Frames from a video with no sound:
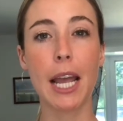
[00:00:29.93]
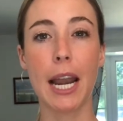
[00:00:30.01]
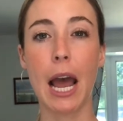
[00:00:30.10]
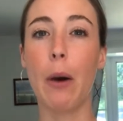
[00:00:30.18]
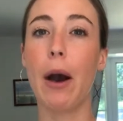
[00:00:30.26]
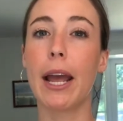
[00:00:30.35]
and
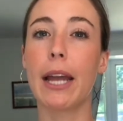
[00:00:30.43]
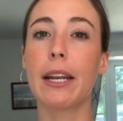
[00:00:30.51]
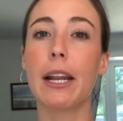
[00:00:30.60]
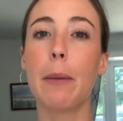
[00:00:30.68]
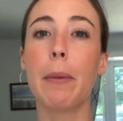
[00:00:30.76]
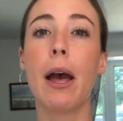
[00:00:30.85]
how I ended
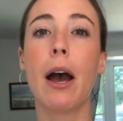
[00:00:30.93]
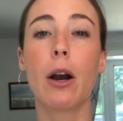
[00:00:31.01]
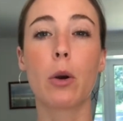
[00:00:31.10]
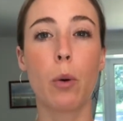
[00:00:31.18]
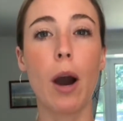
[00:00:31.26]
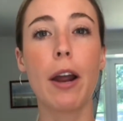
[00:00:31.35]
up
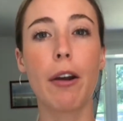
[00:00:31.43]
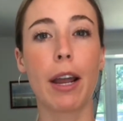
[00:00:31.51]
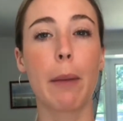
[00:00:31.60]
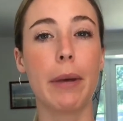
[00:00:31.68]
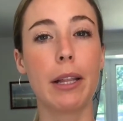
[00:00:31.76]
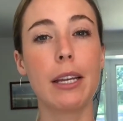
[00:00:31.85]
acquiring
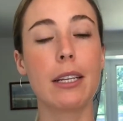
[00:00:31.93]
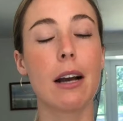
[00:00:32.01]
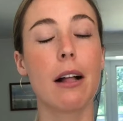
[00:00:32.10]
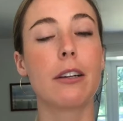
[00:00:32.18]
$1 million